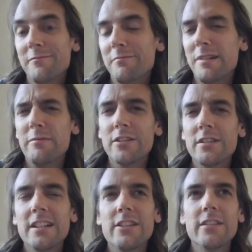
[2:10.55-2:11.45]
Maybe your
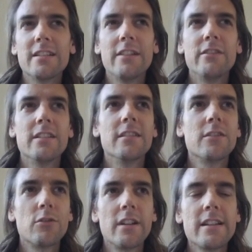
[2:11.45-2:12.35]
teacher is having a
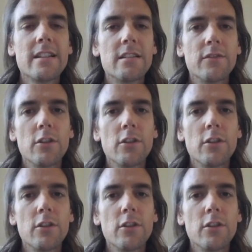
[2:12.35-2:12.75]
crisis of